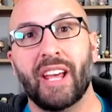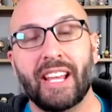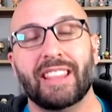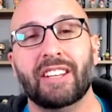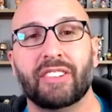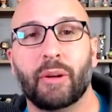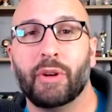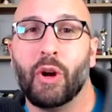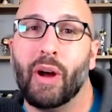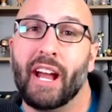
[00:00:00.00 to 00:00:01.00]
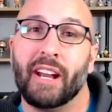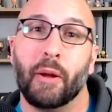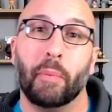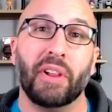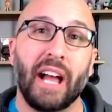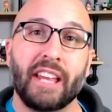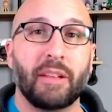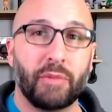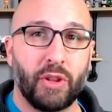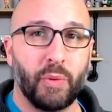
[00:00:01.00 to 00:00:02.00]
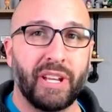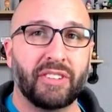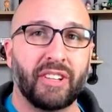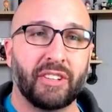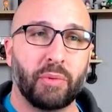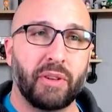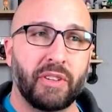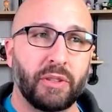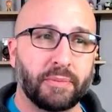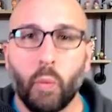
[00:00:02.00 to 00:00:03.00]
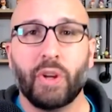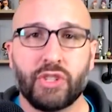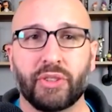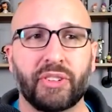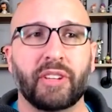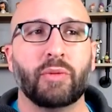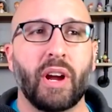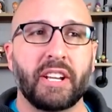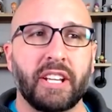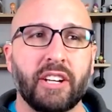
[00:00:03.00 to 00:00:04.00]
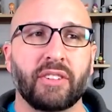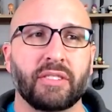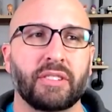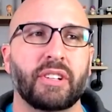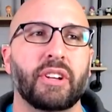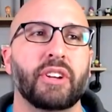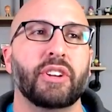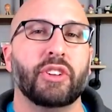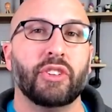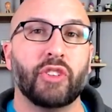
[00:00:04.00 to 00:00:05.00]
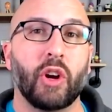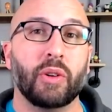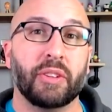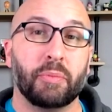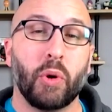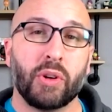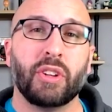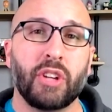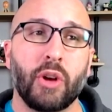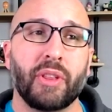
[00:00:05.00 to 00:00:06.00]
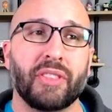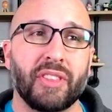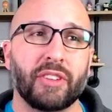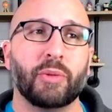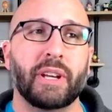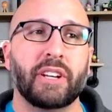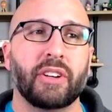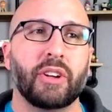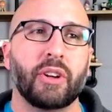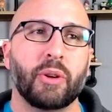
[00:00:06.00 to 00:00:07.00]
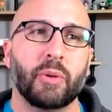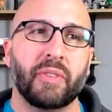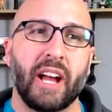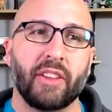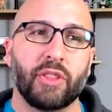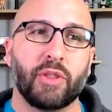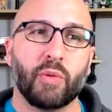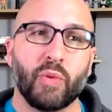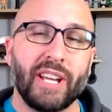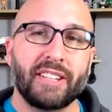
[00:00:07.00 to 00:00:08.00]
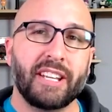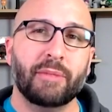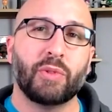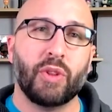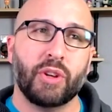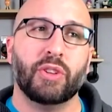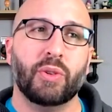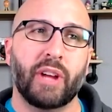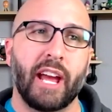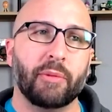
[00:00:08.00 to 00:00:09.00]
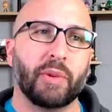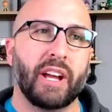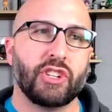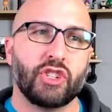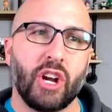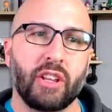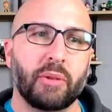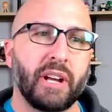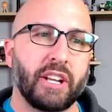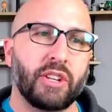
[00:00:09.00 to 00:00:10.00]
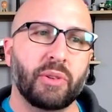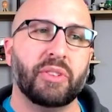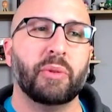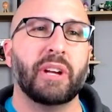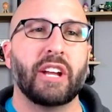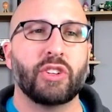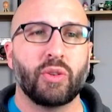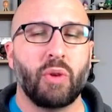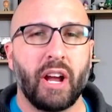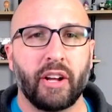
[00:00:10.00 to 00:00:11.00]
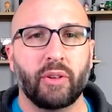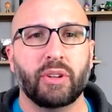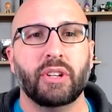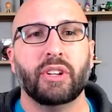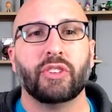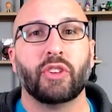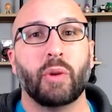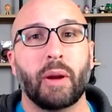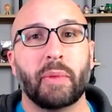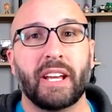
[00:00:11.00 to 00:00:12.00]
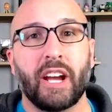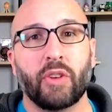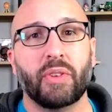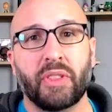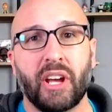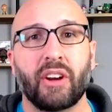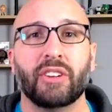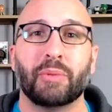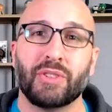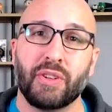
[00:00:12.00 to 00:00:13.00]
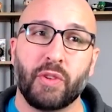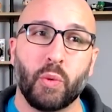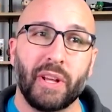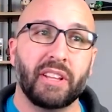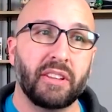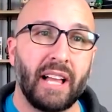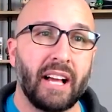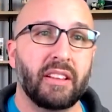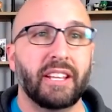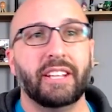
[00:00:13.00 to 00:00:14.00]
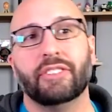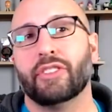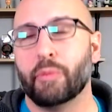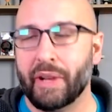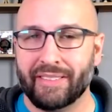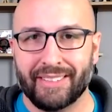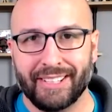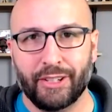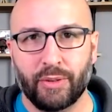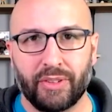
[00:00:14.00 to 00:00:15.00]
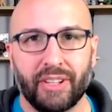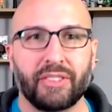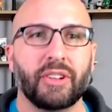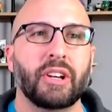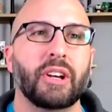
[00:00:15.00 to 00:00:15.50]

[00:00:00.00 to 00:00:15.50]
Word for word: take these and we go ahead and apply them to the week six preview, which you'll see right here. So it's important to know that this week we've got three teams with only two games. We got Charlotte, we got Houston, we got Toronto. So you want to be careful there, especially if you're in weekly lock league. They're basically useless.